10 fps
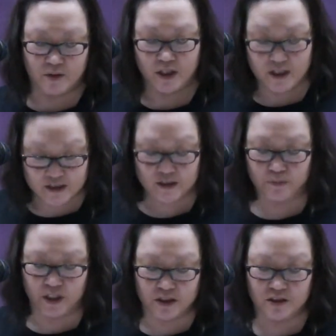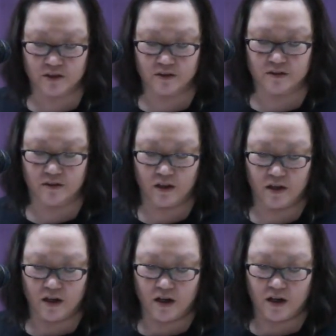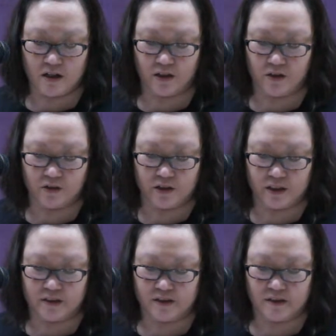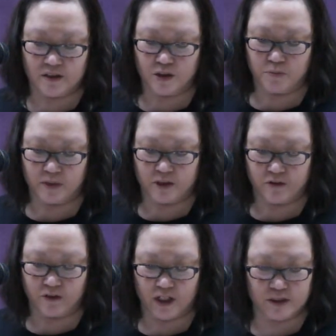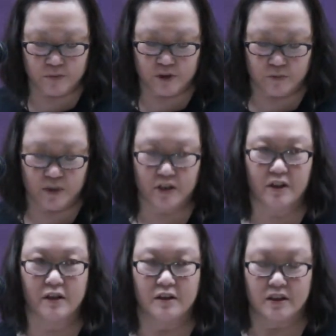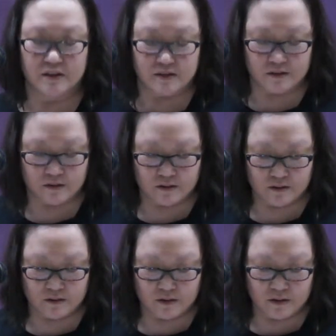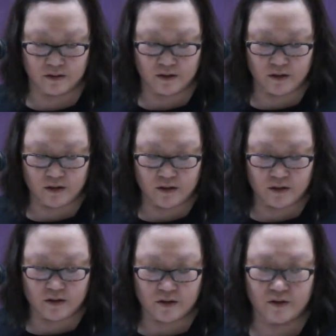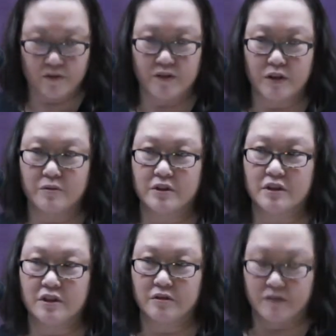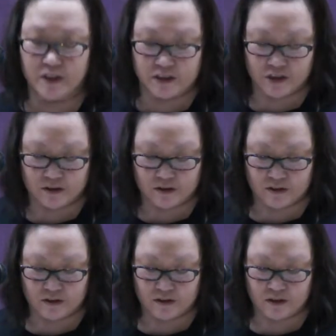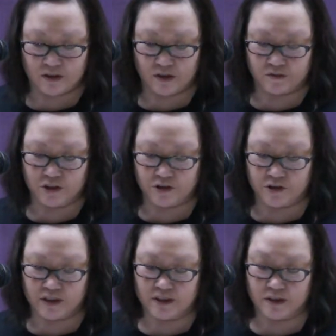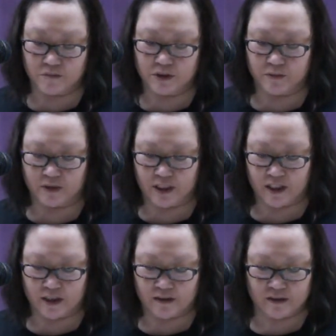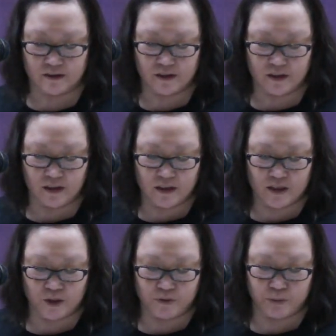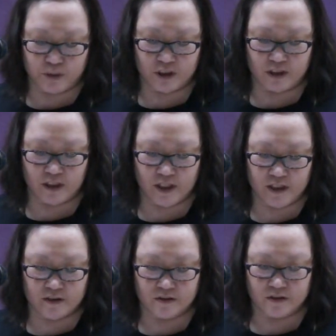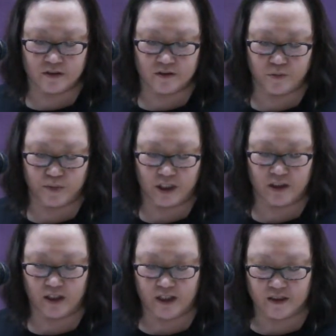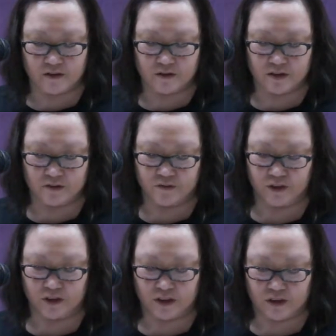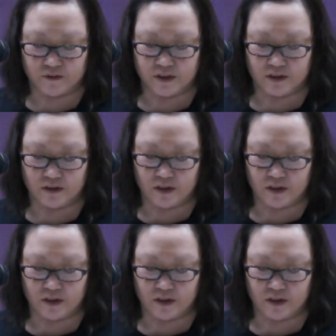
AIDS patients on gurneys in the middle of hospital parking lots. Or if they were courageous enough to treat someone with AIDS, they would put layers upon layers of gloves